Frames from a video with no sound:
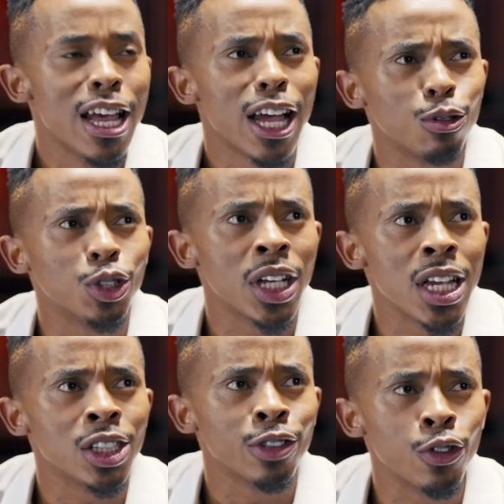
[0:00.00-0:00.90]
and to
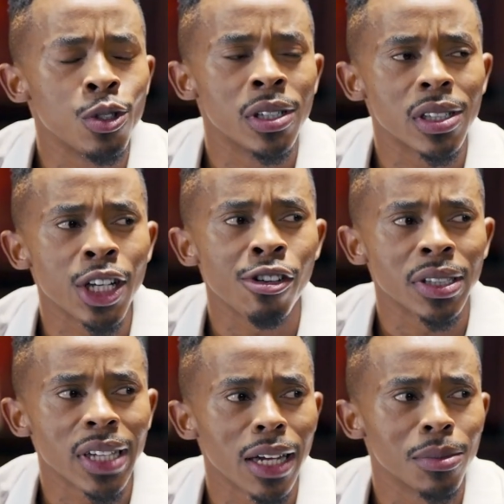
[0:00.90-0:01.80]
change a few
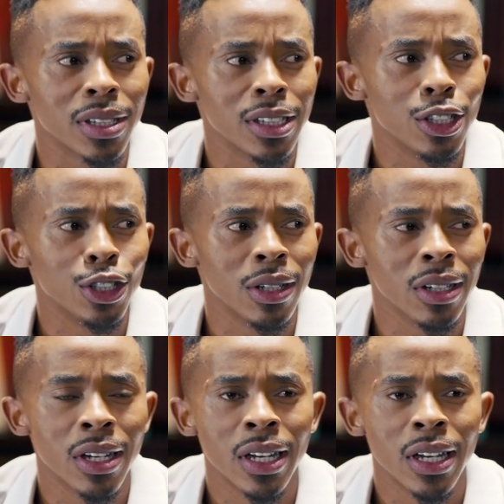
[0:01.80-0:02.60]
stereotypes, you know?